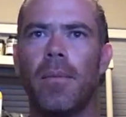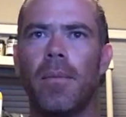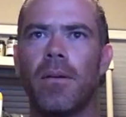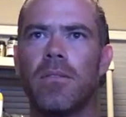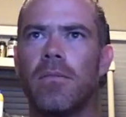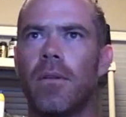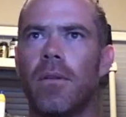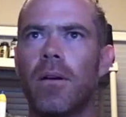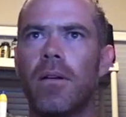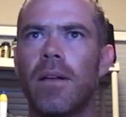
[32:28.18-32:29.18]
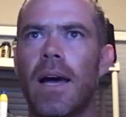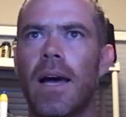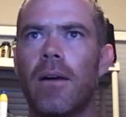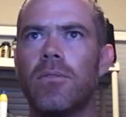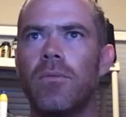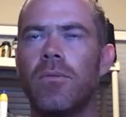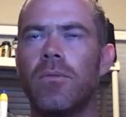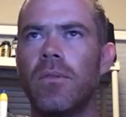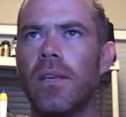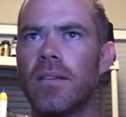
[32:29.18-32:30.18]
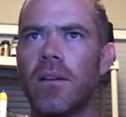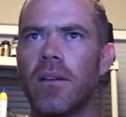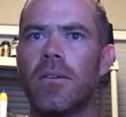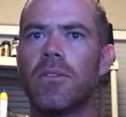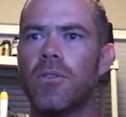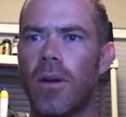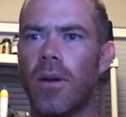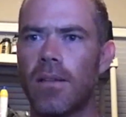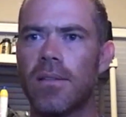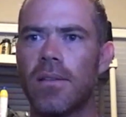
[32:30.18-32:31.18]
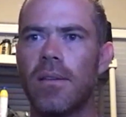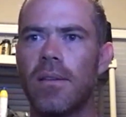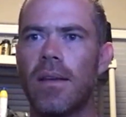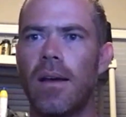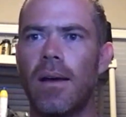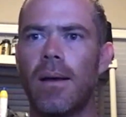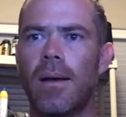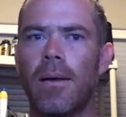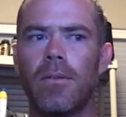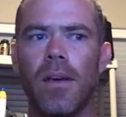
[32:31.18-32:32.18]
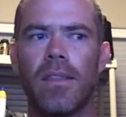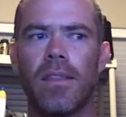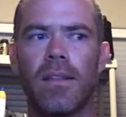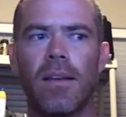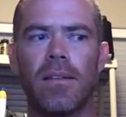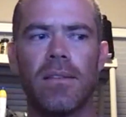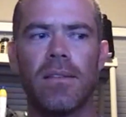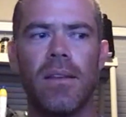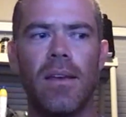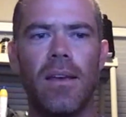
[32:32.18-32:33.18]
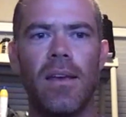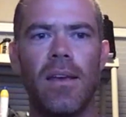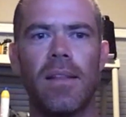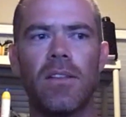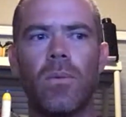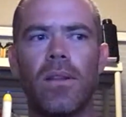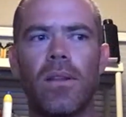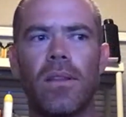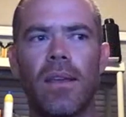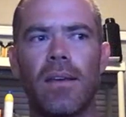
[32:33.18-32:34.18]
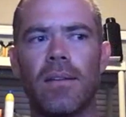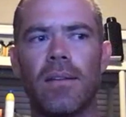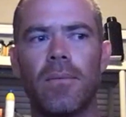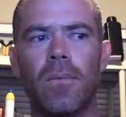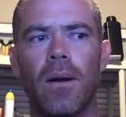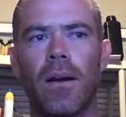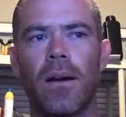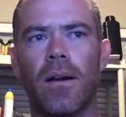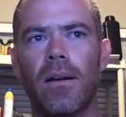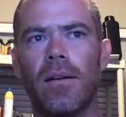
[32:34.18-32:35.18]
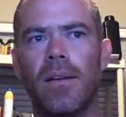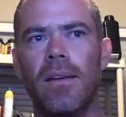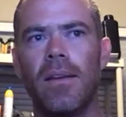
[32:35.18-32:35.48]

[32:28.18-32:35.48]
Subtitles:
Because you've learned how to do things under stress. So I think that's one thing where